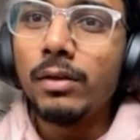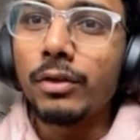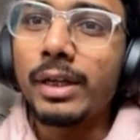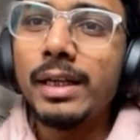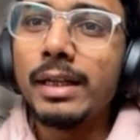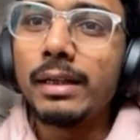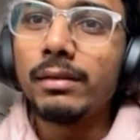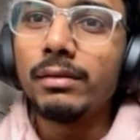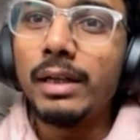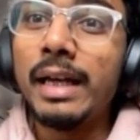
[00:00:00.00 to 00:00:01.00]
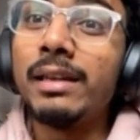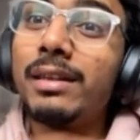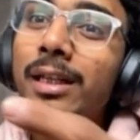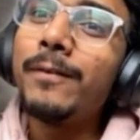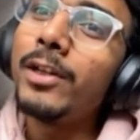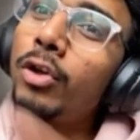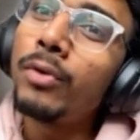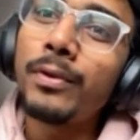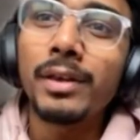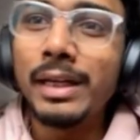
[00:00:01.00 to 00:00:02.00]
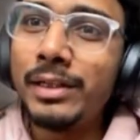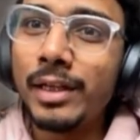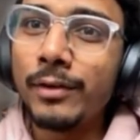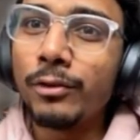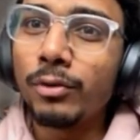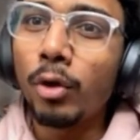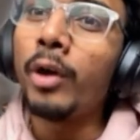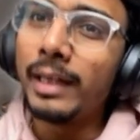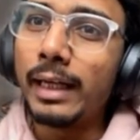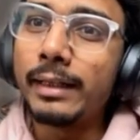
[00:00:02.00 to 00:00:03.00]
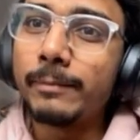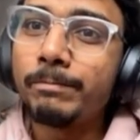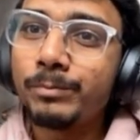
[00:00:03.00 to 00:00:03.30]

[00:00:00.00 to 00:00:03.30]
Okay, and they will go for the interview online.